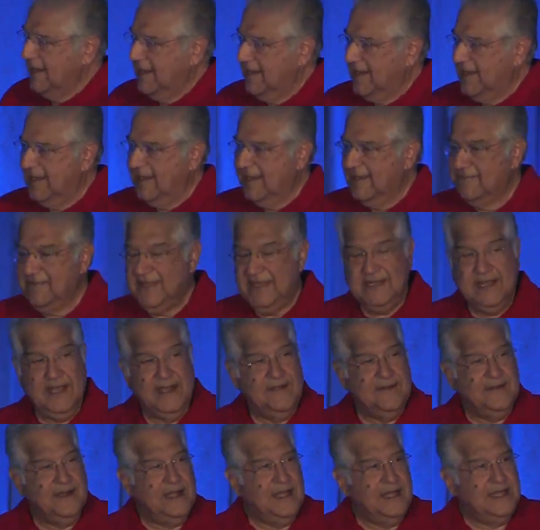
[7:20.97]
Uh, we
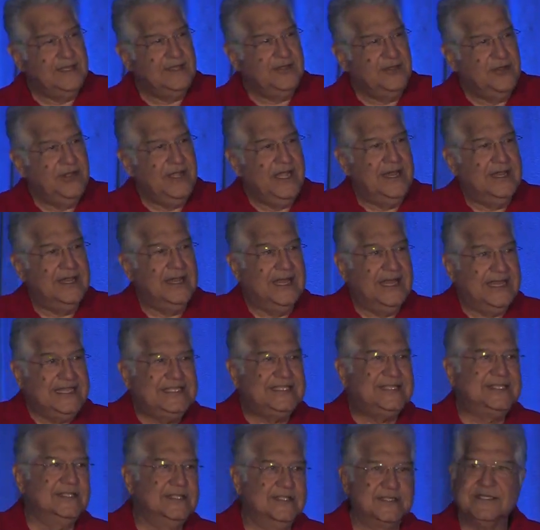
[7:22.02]
then realized you need a
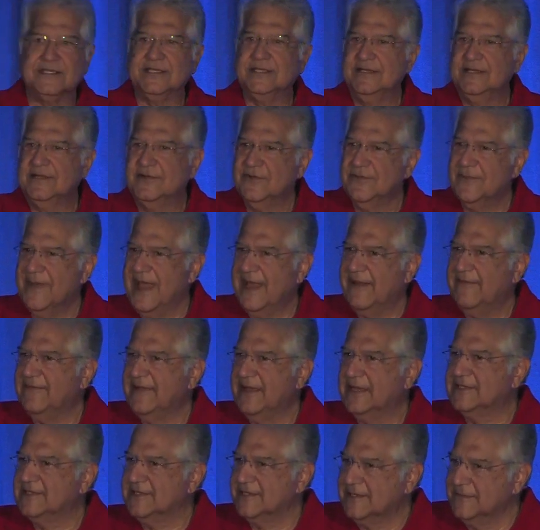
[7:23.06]
license to
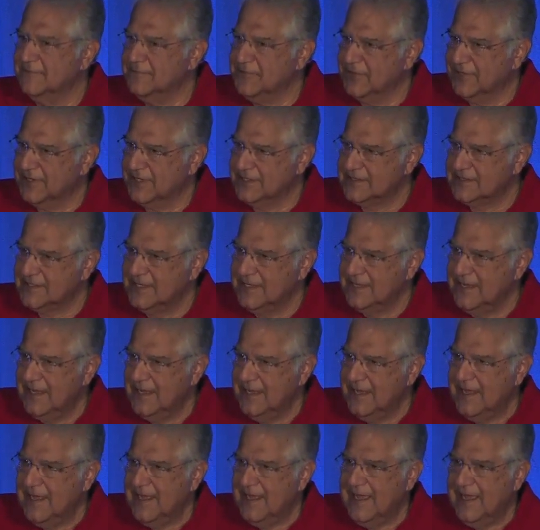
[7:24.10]
manufacture computers.
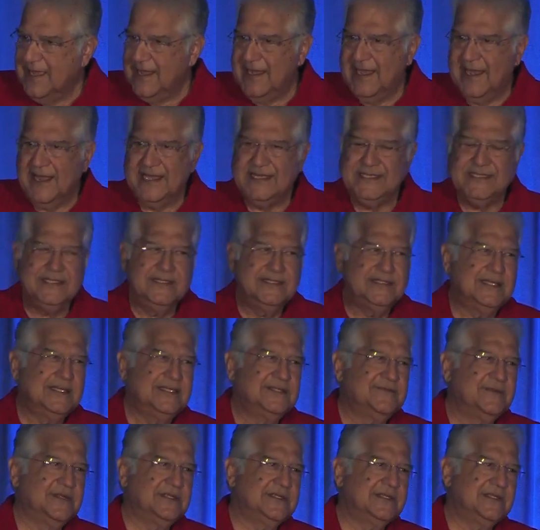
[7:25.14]
And
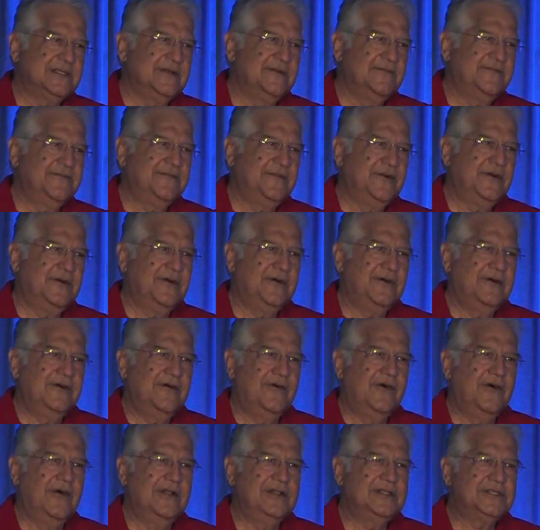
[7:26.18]
licenses were reserved for
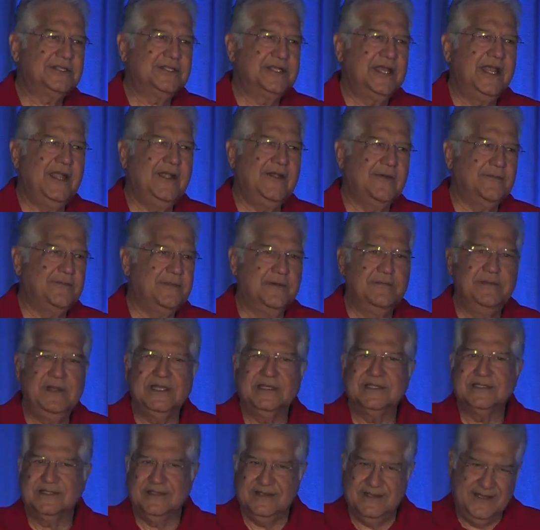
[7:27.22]
all state or
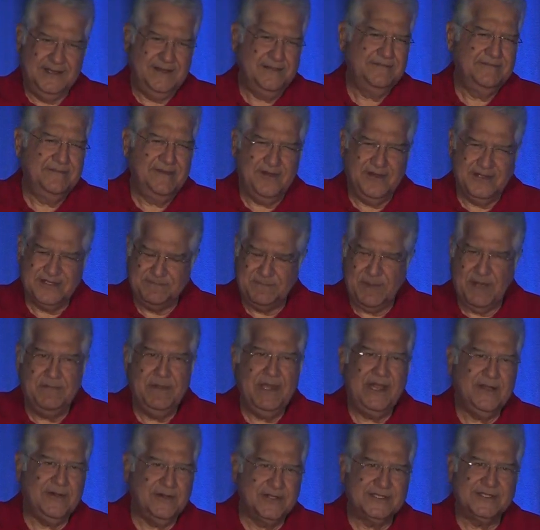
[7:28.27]
public, uh, or
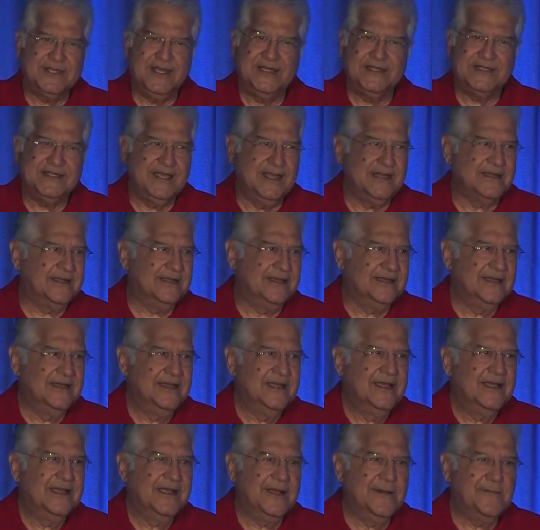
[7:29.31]
public or state sector
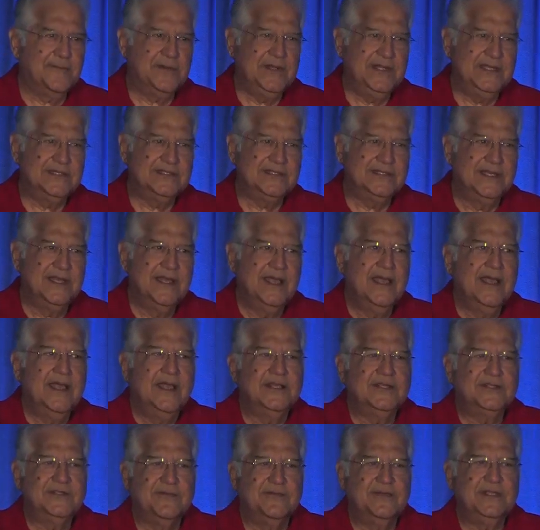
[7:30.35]
companies.
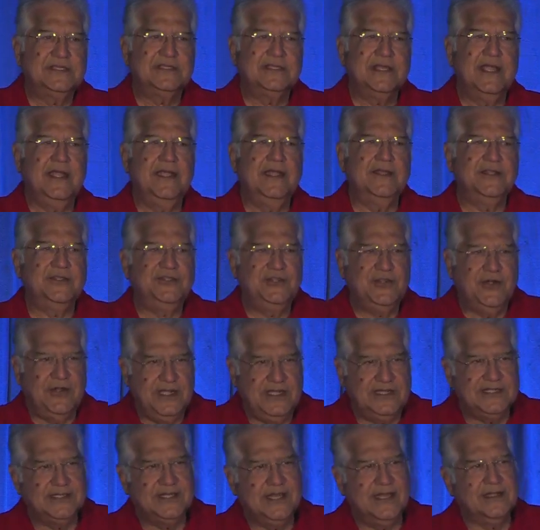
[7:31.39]
So we signed a
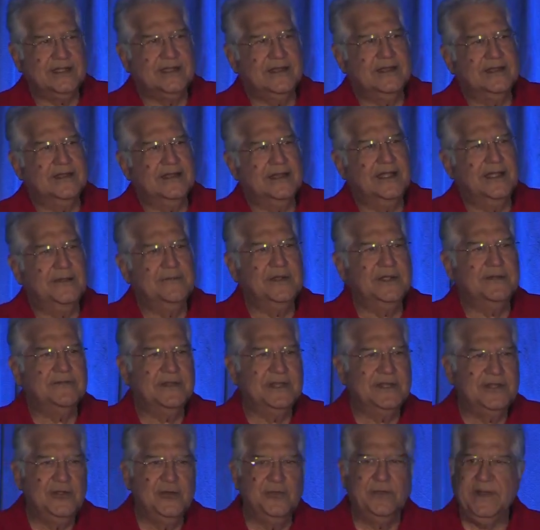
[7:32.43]
joint sector agreement
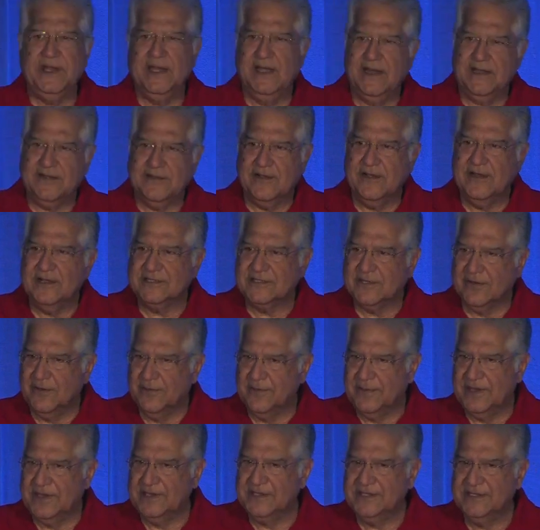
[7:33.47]
with UP Electronics
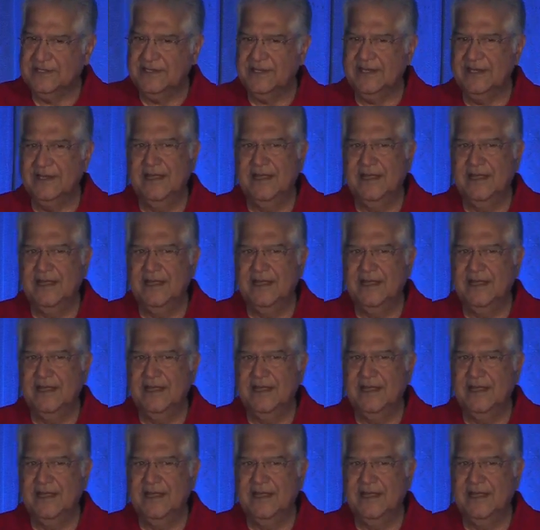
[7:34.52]
Corporation.